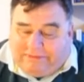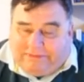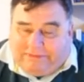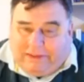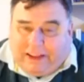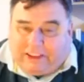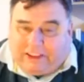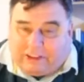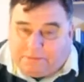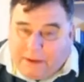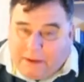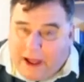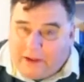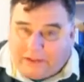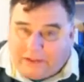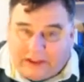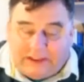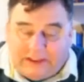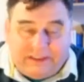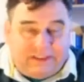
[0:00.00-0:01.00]

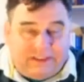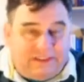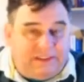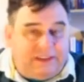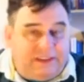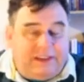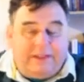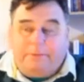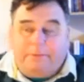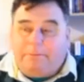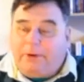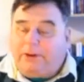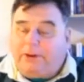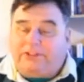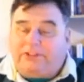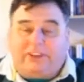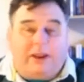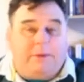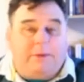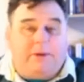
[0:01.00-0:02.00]
expounded in the books
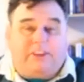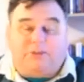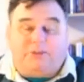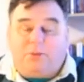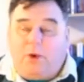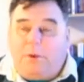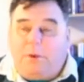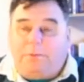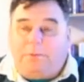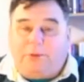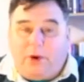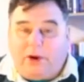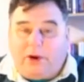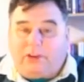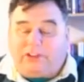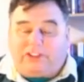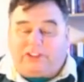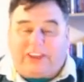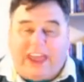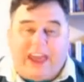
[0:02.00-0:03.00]
on a much more broader
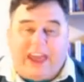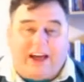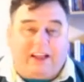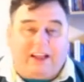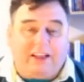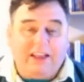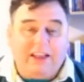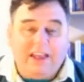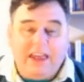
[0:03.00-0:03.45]
scale